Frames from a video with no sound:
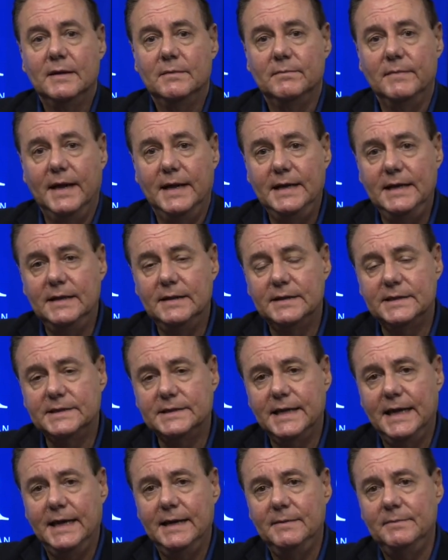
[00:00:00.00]
Many of the
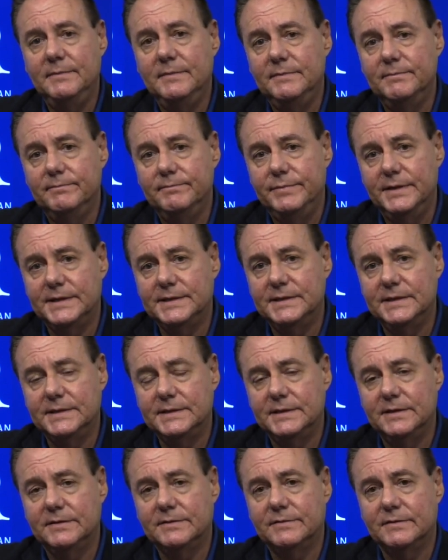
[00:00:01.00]
same
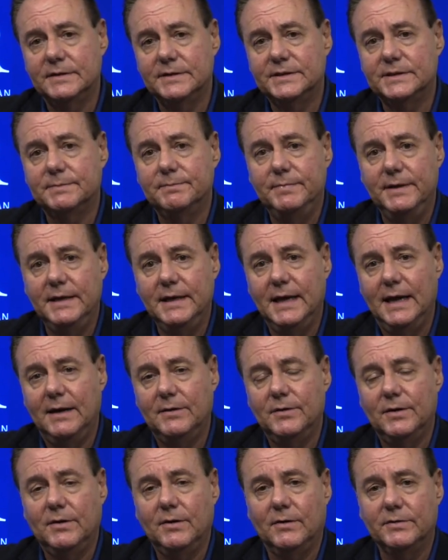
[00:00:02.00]
business interests, big
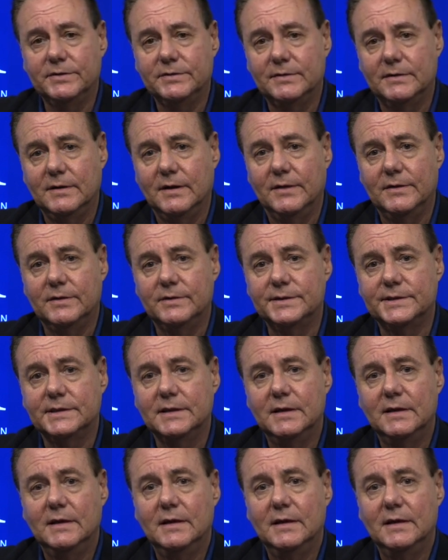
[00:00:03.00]
agriculture and others,